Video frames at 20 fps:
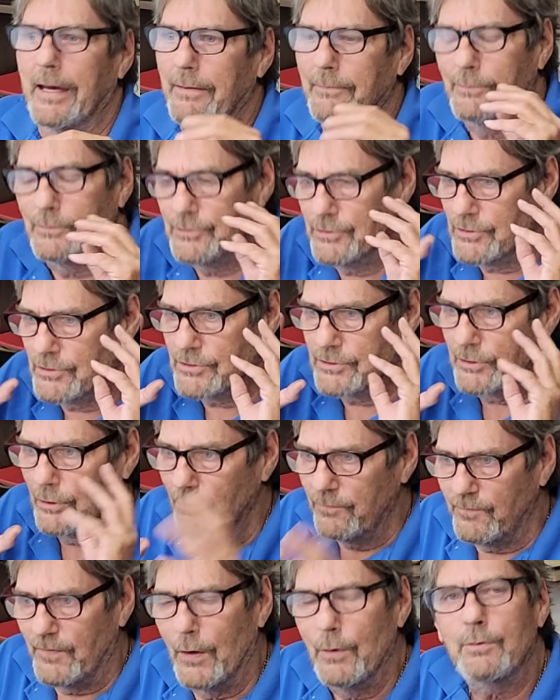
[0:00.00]
I was just
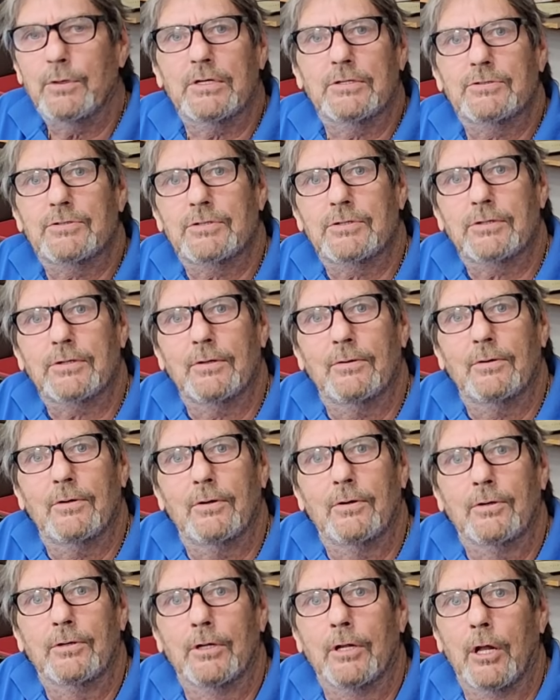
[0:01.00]
so focused
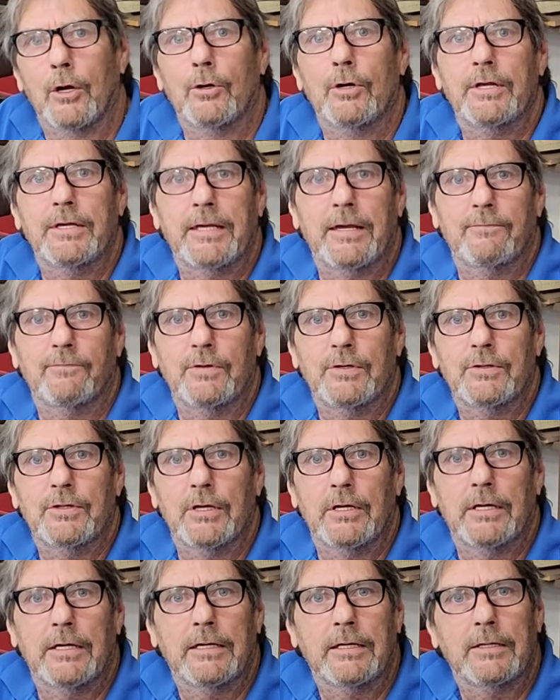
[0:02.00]
on learning
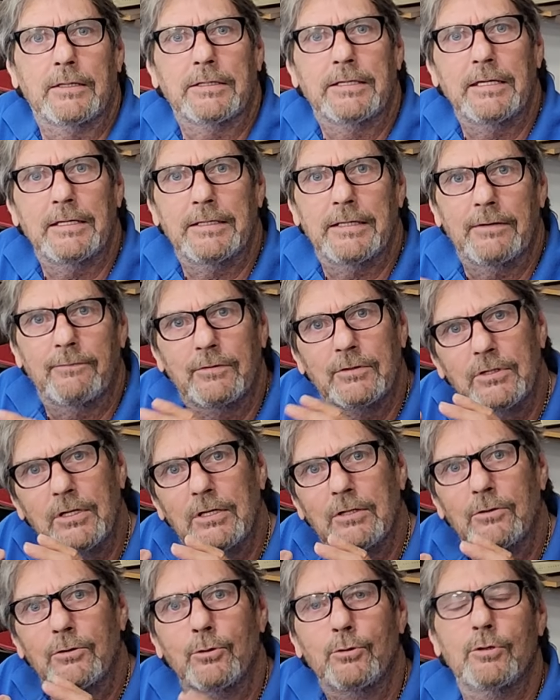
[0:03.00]
everything and getting
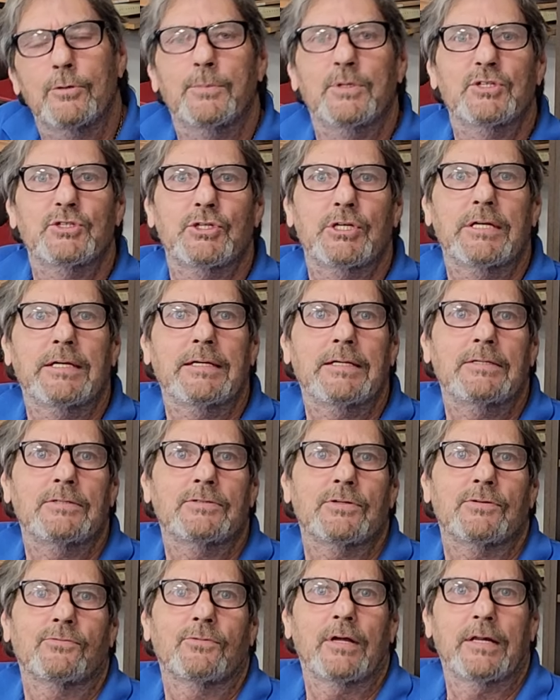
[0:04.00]
everything through the
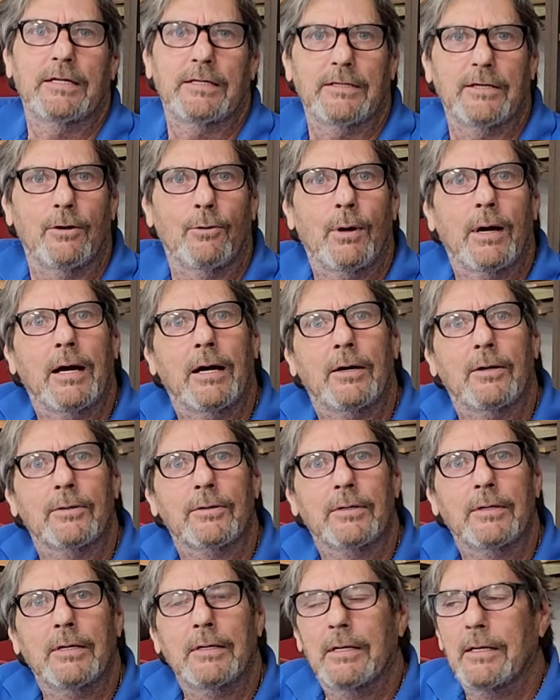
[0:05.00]
machines and ready to go out.
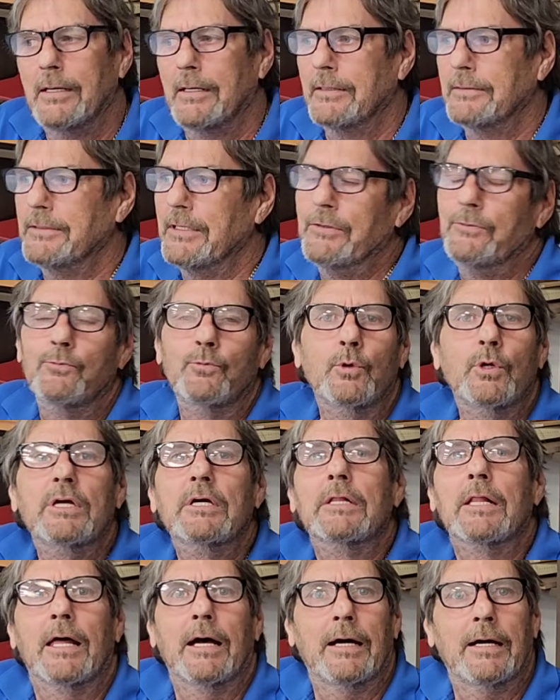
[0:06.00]
Didn't
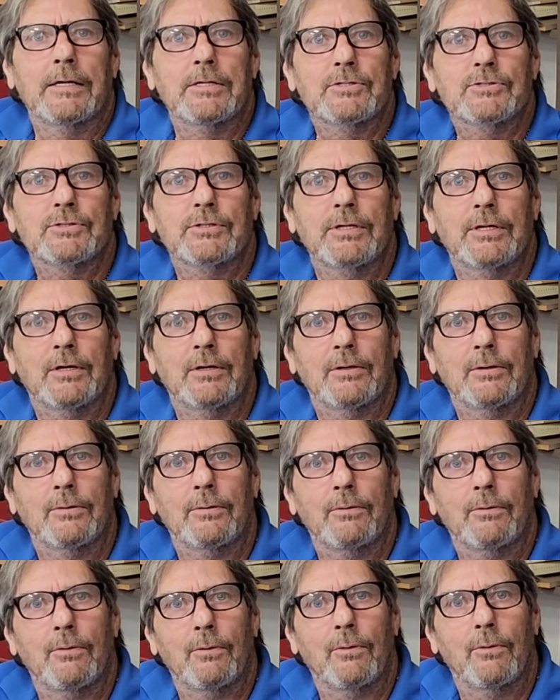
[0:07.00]
realize,
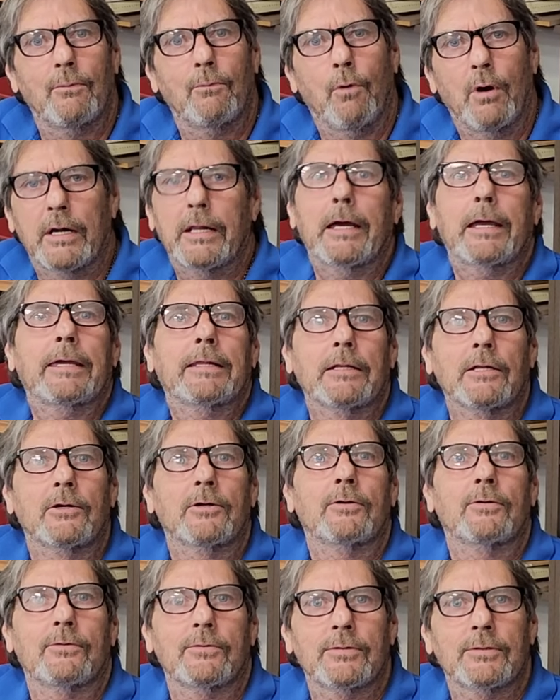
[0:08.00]
what I had
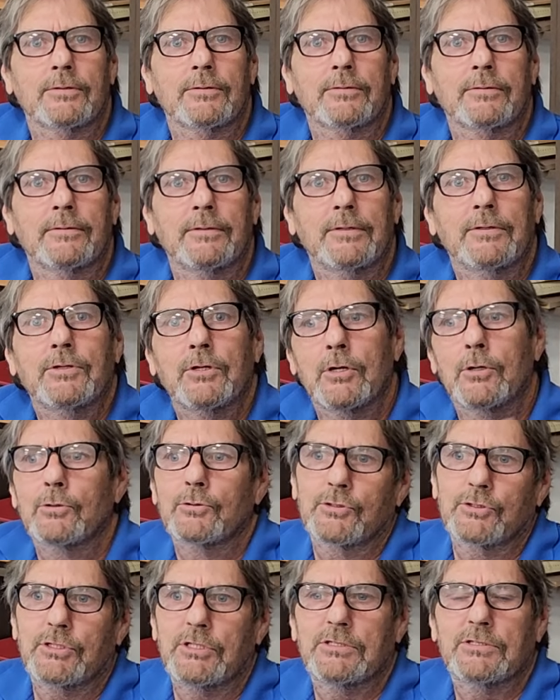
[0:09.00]
learned until
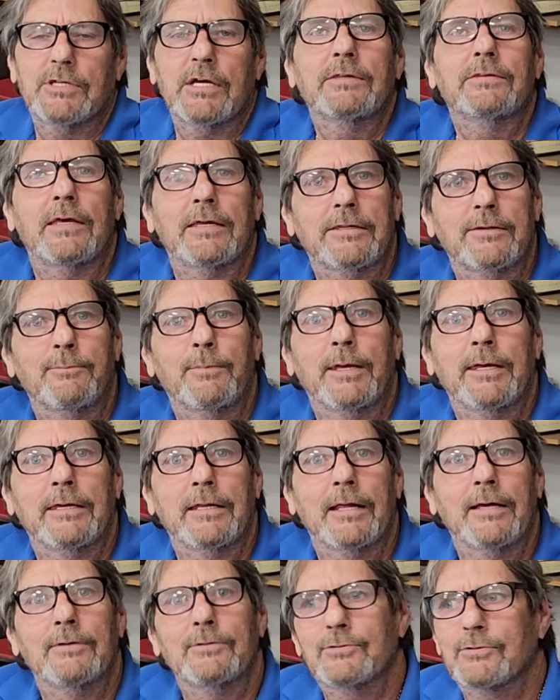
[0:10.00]
she said that to me,
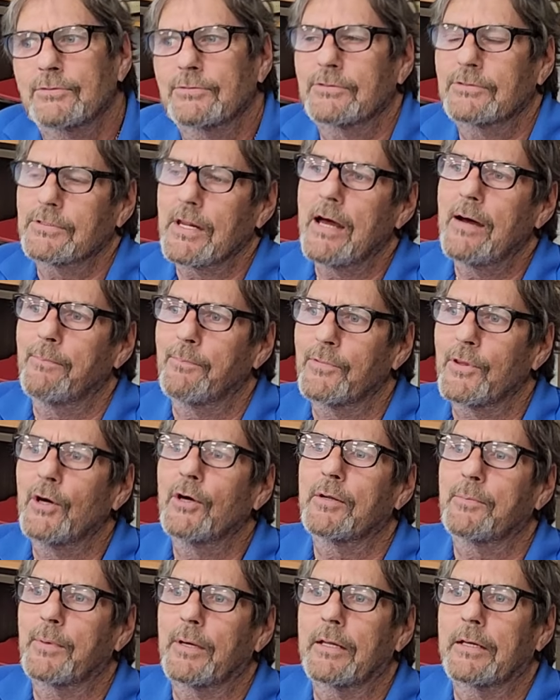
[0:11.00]
and I stopped and
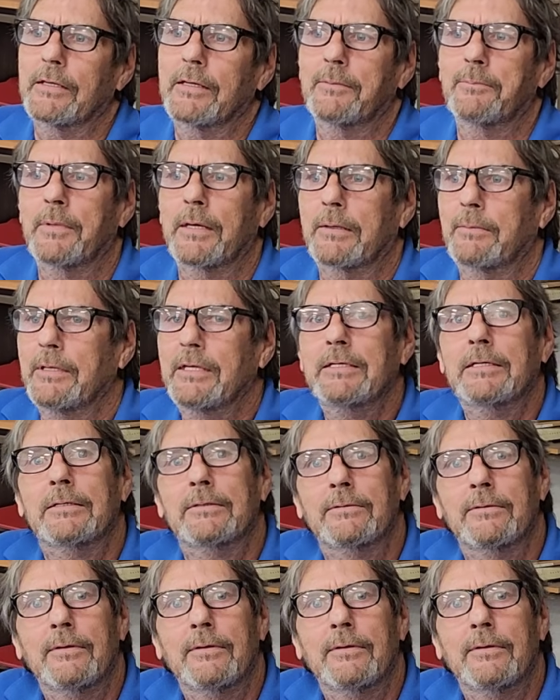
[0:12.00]
thought about it, and I'm like, man,